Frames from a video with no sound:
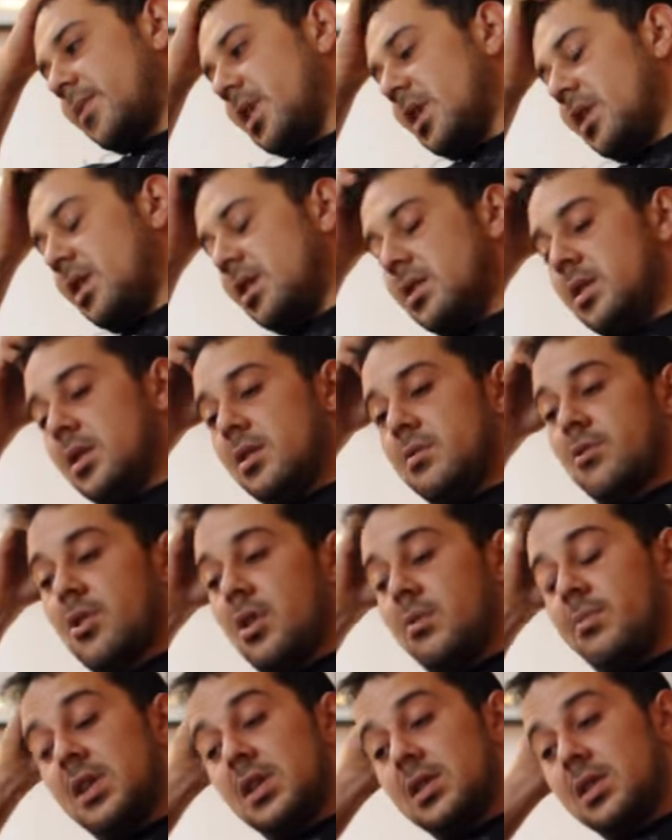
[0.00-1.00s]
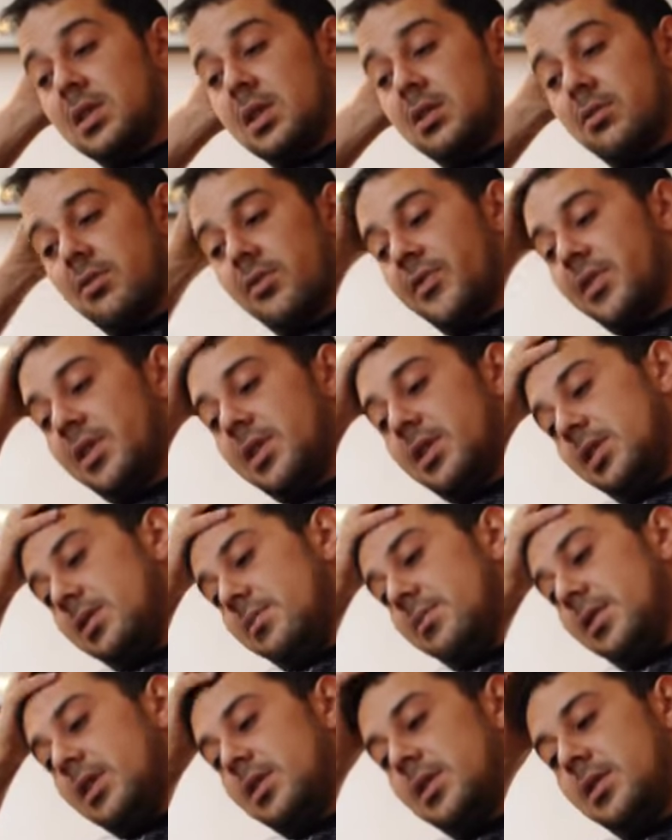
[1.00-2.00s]
And then comics and then graffiti,
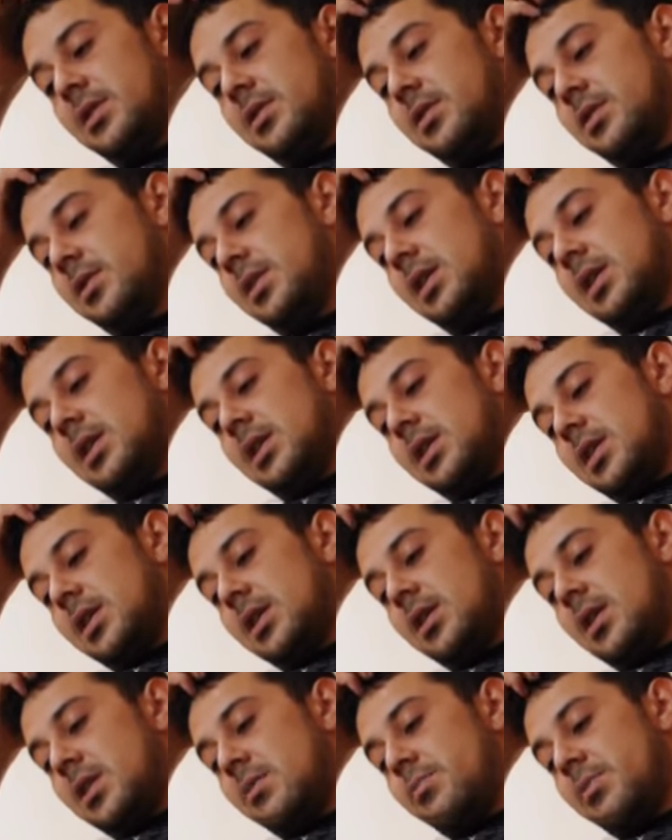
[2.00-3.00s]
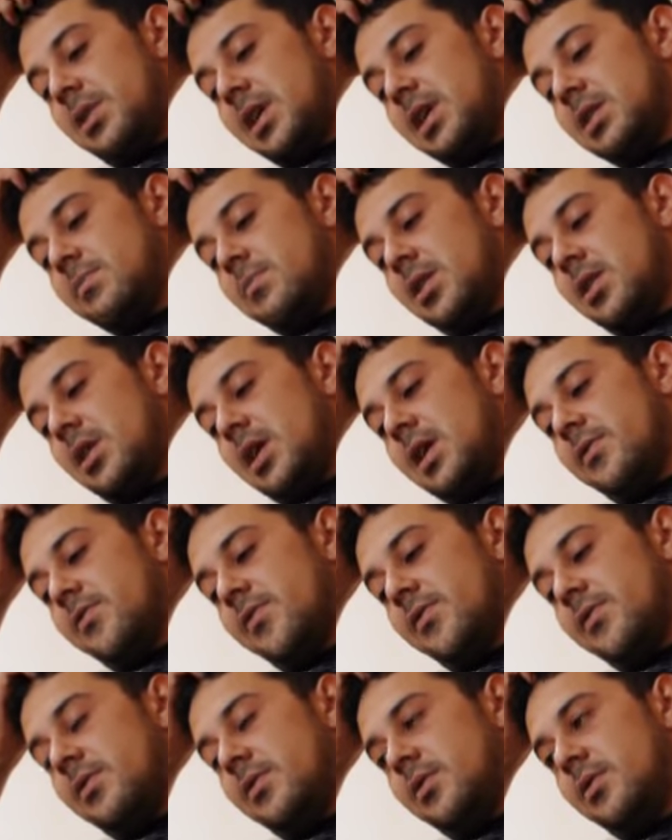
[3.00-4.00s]
man, and kind of plagued my
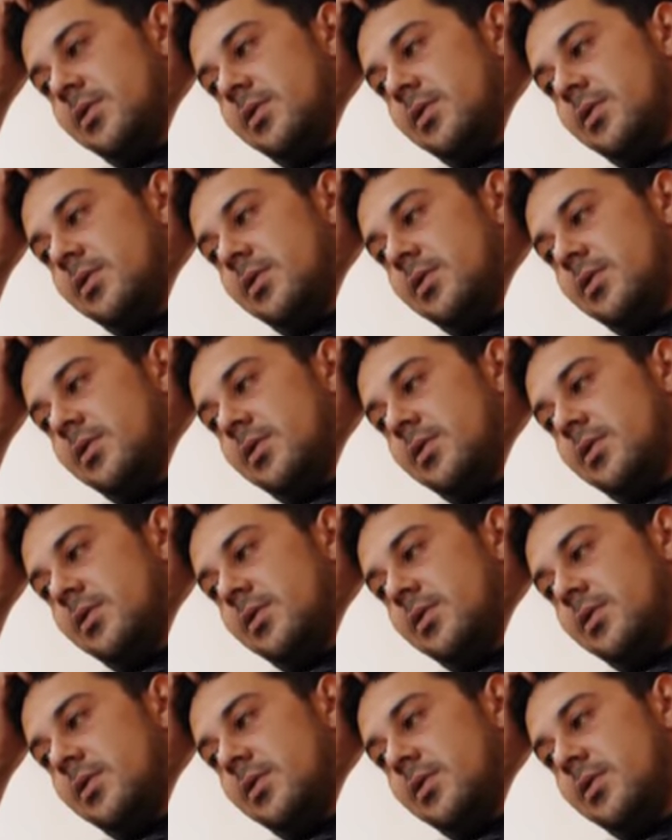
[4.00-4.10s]
life.